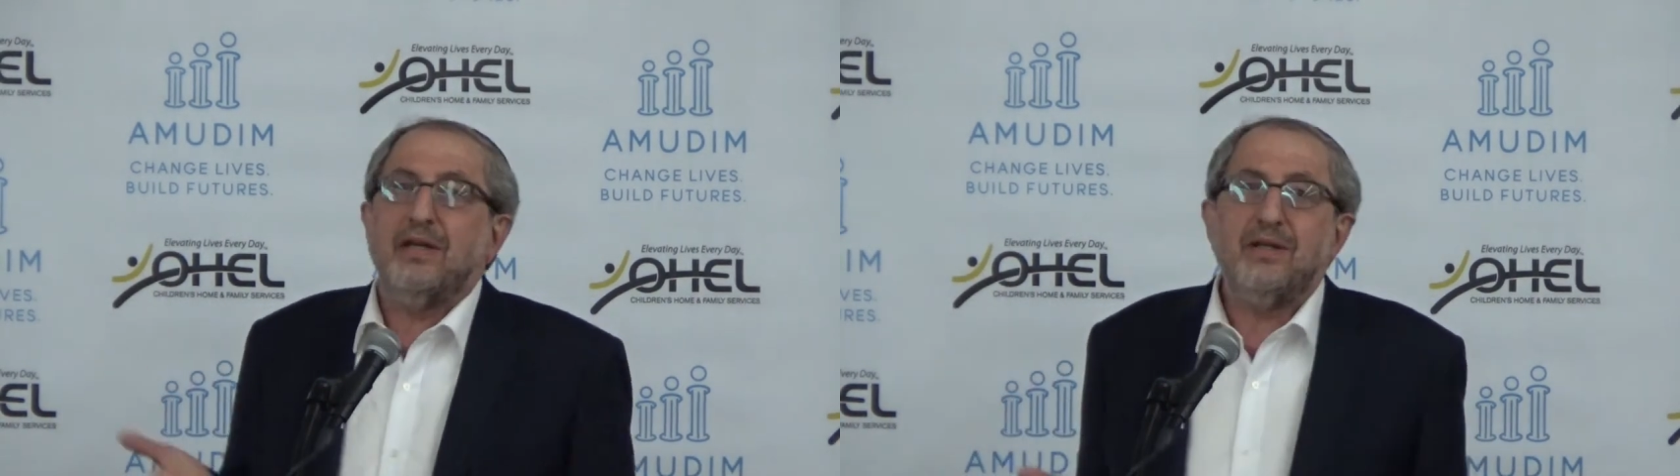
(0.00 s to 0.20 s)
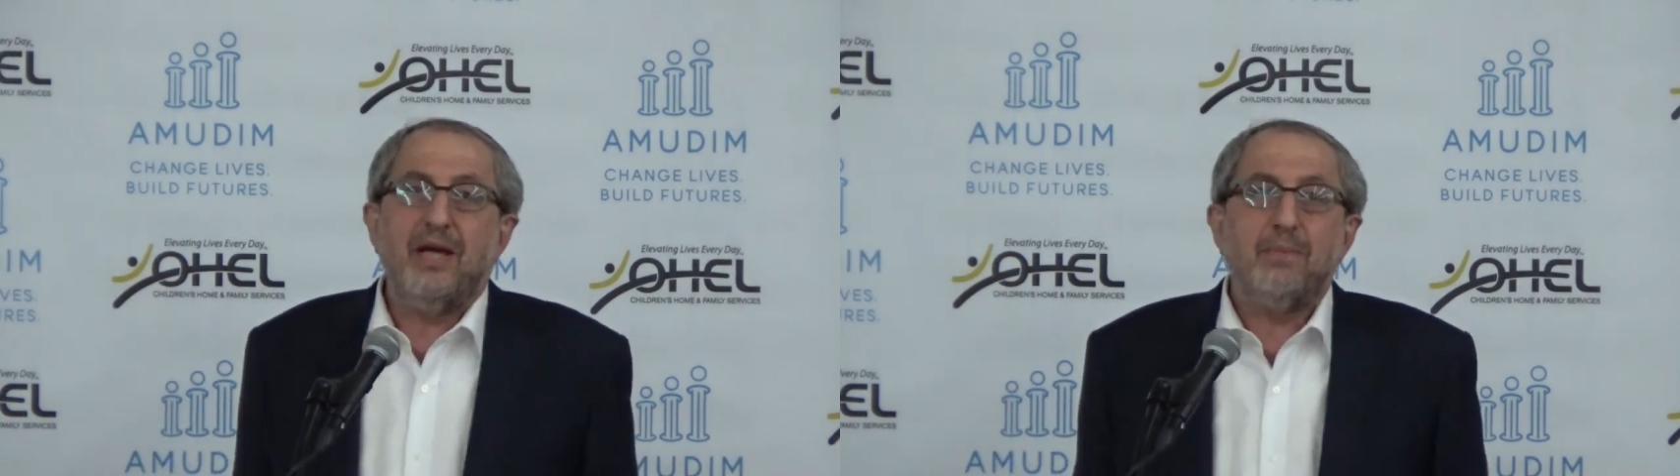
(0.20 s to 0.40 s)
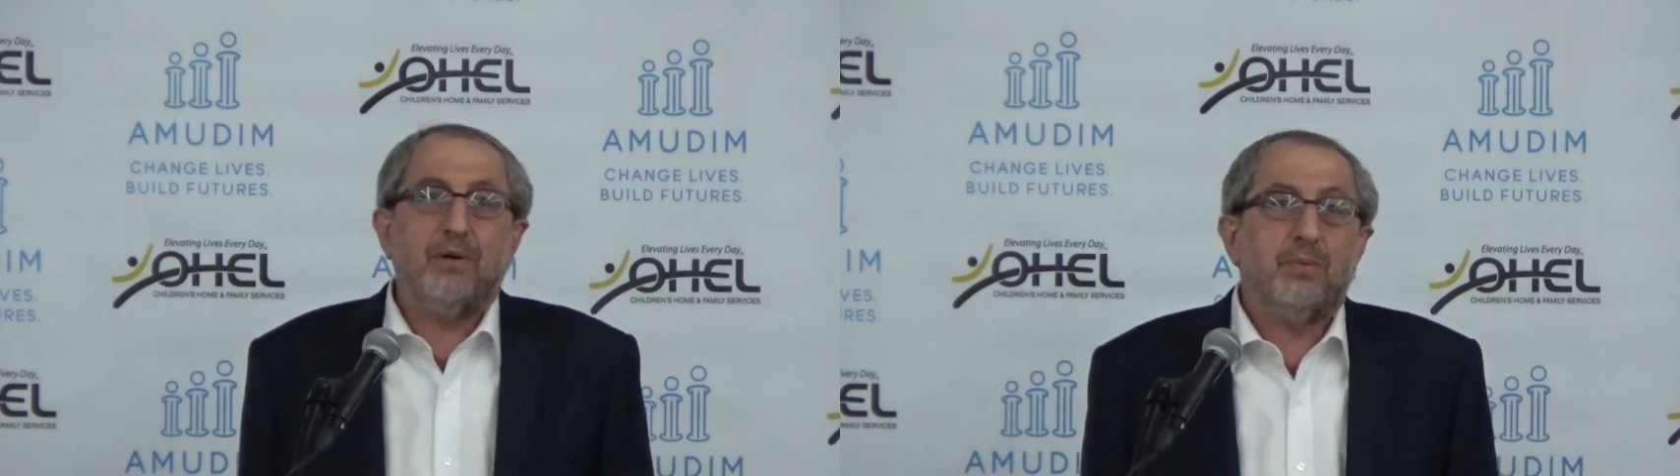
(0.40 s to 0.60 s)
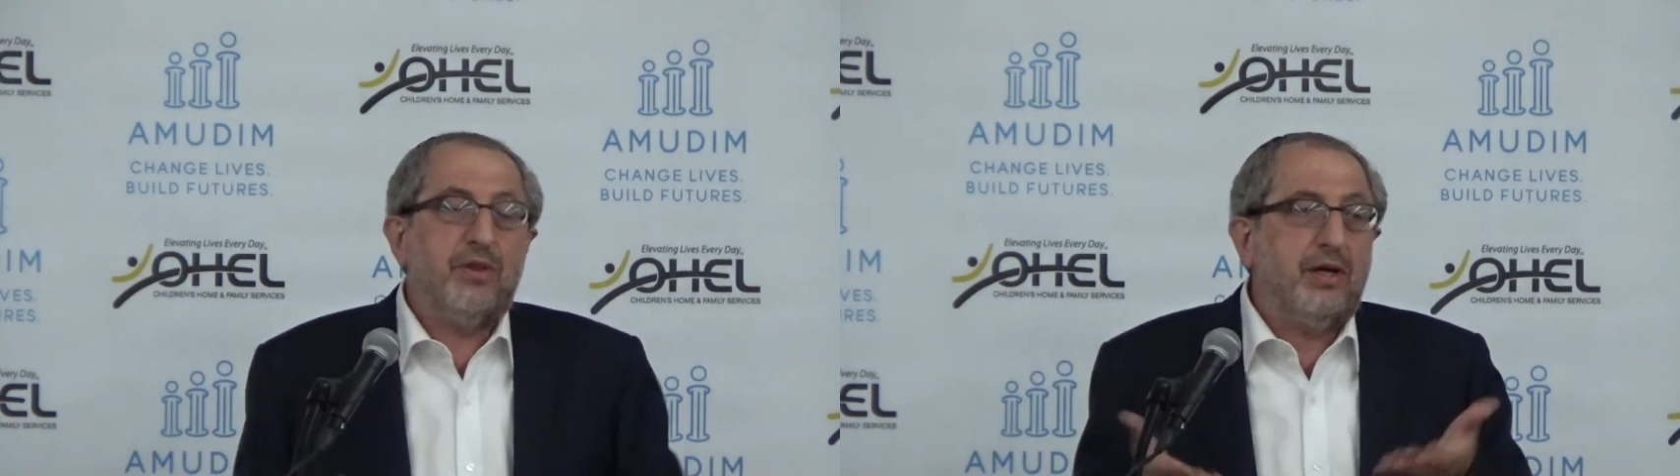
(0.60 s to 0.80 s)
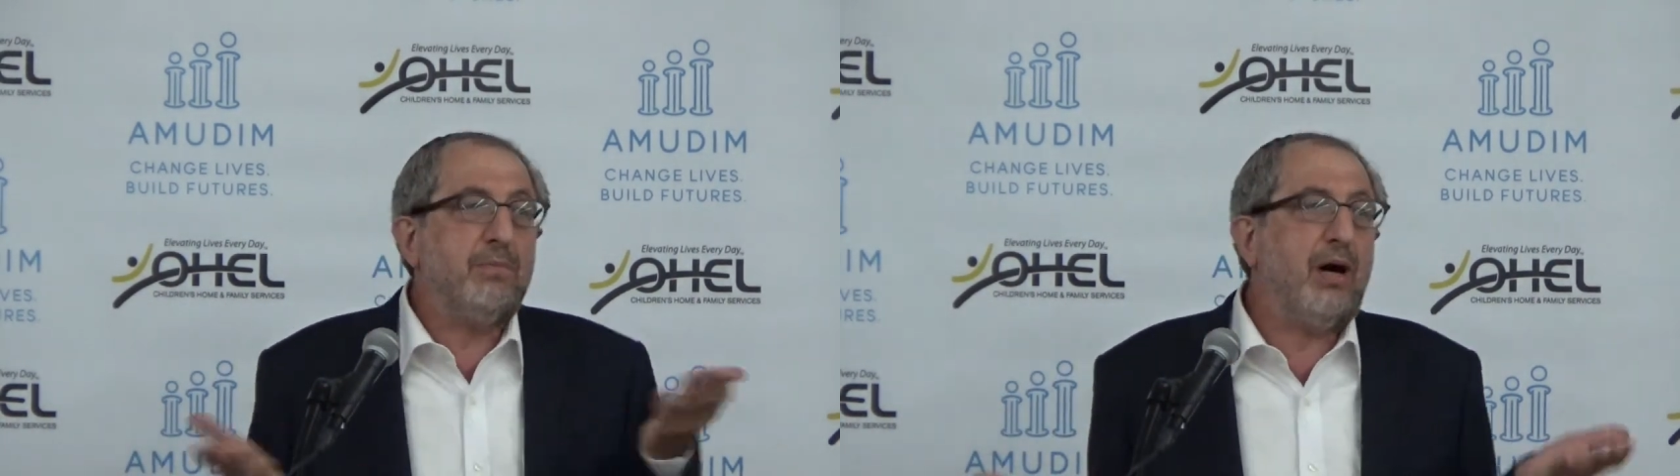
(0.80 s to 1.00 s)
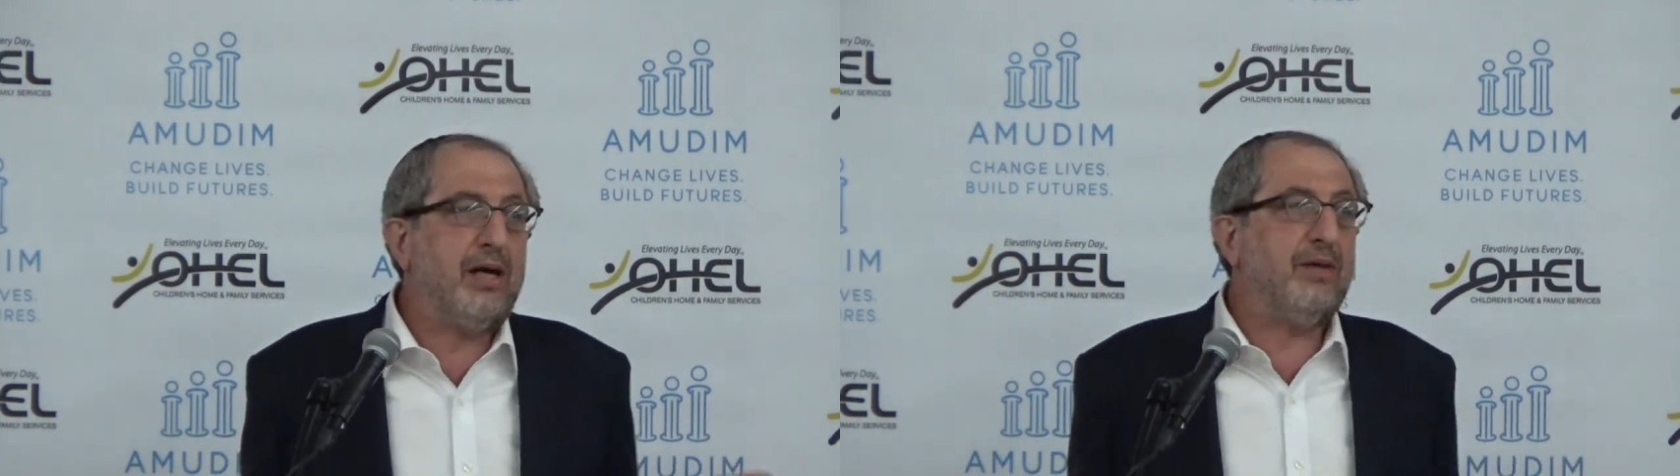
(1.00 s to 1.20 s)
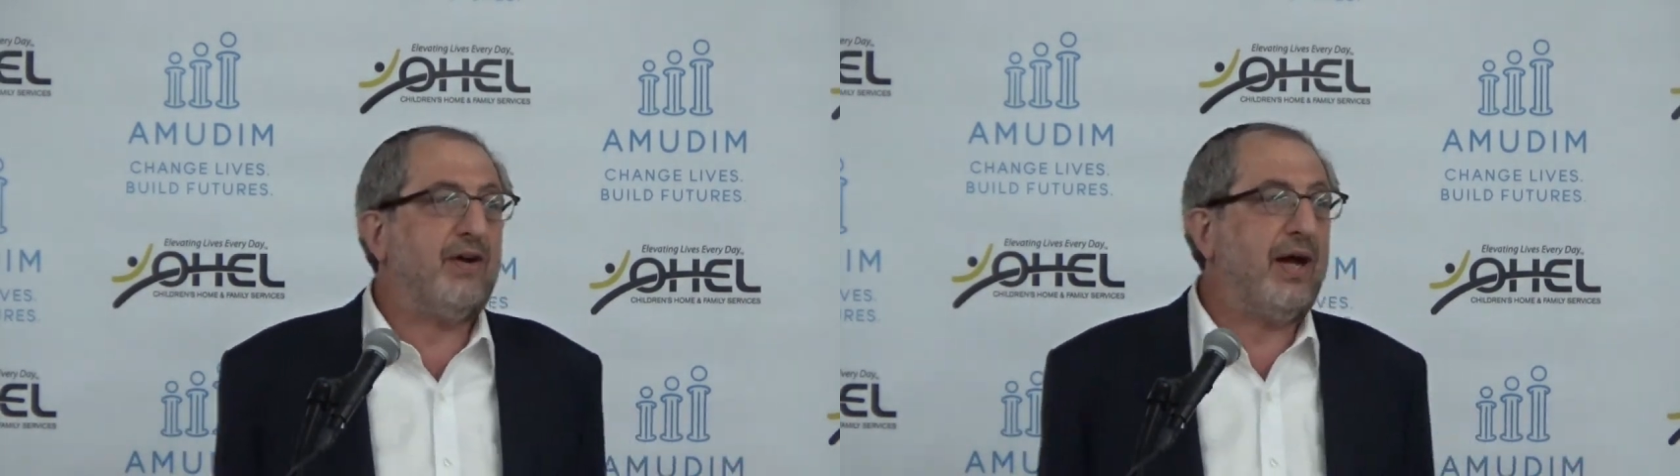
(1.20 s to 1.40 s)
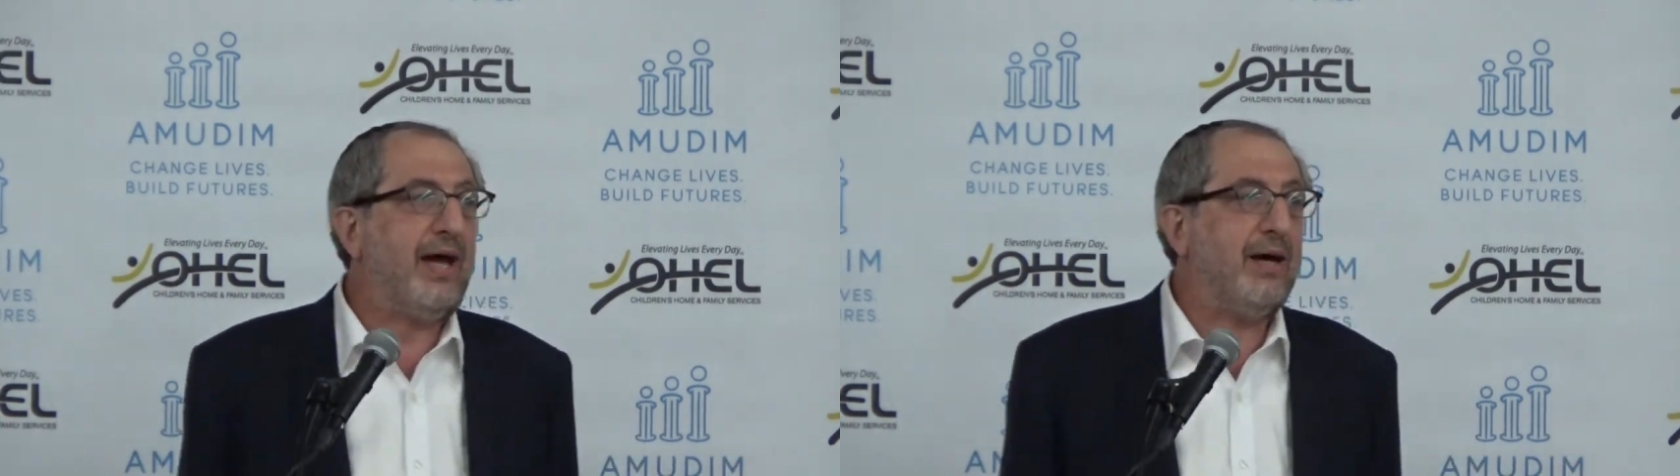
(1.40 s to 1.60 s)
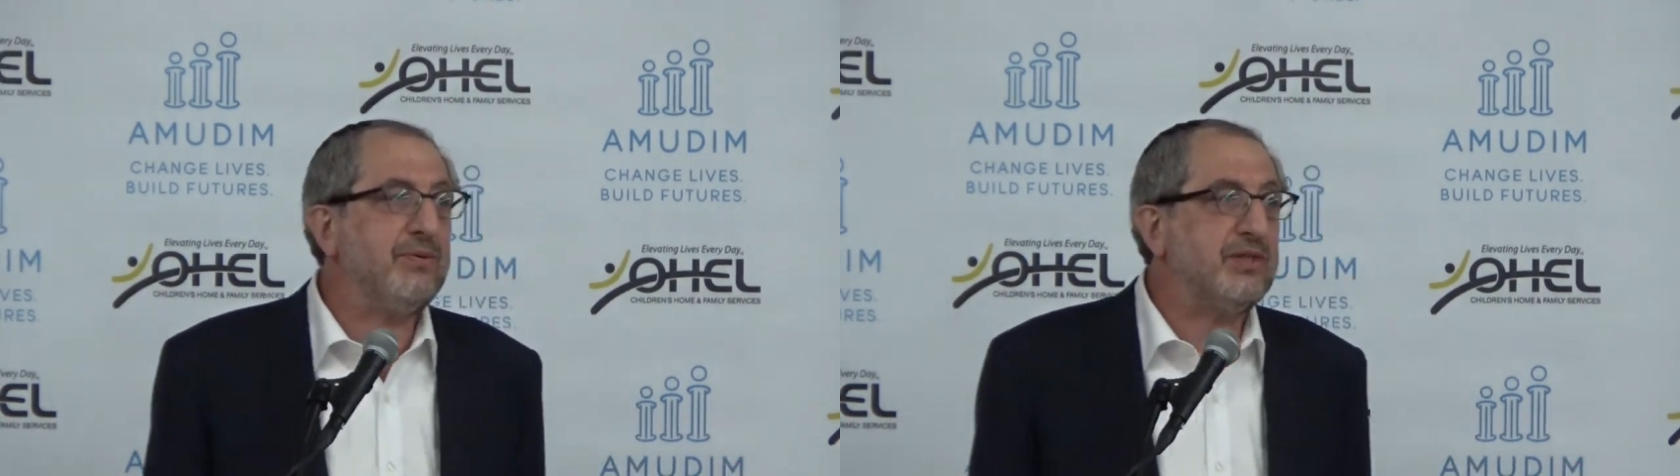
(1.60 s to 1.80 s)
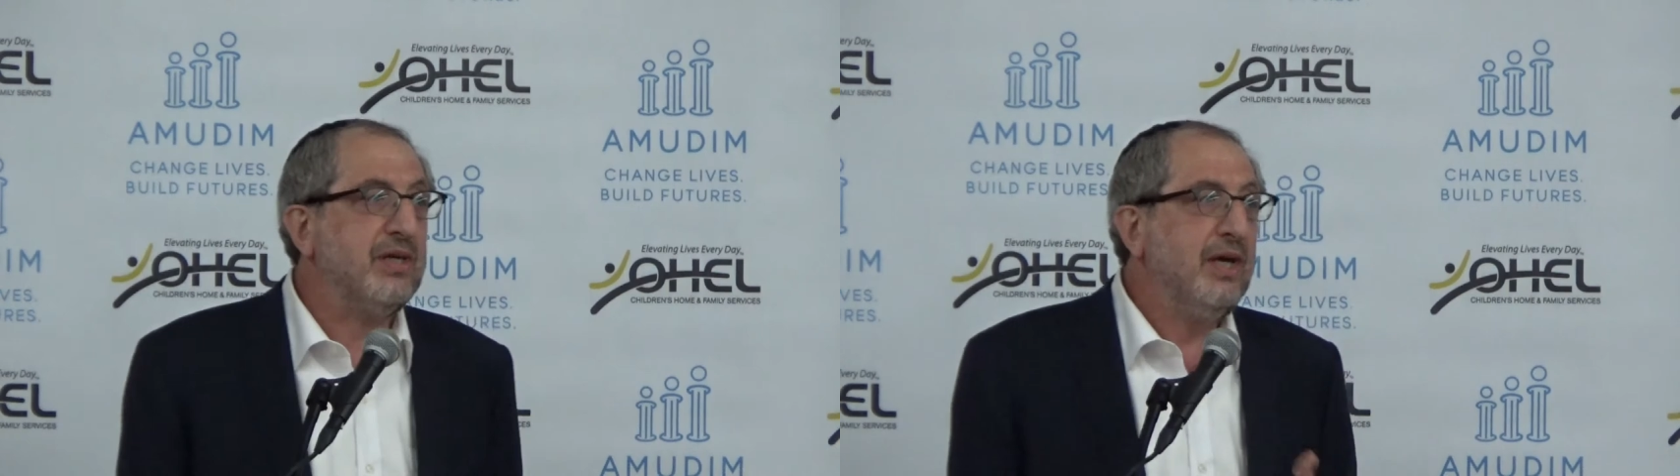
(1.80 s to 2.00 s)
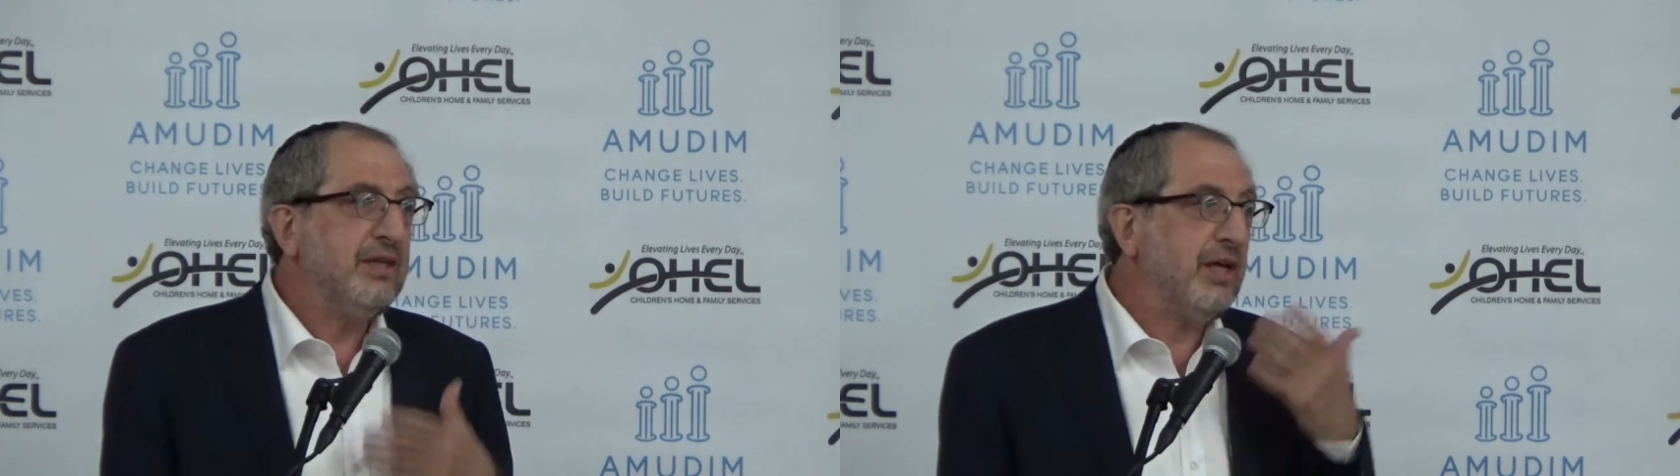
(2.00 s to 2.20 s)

in their neighborhood within a mile of our house.